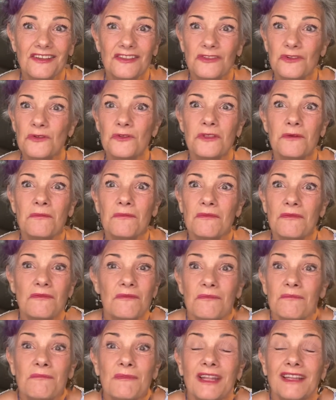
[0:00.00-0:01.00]
through the
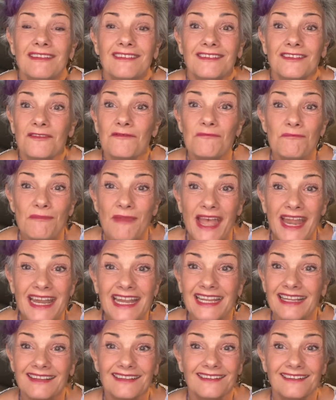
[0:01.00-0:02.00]
midst of
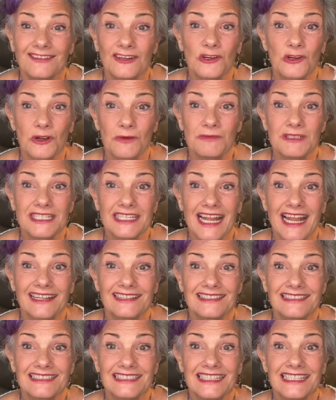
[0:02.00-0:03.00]
many
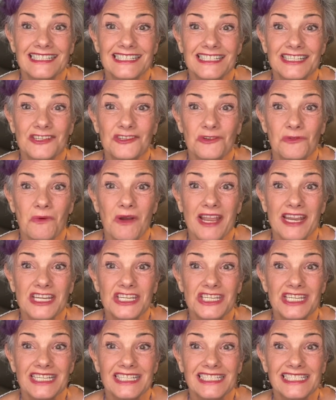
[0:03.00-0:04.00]
circumstances and
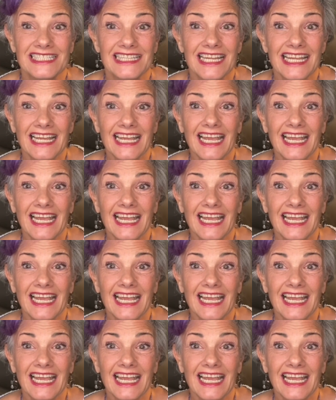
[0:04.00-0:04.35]
situations.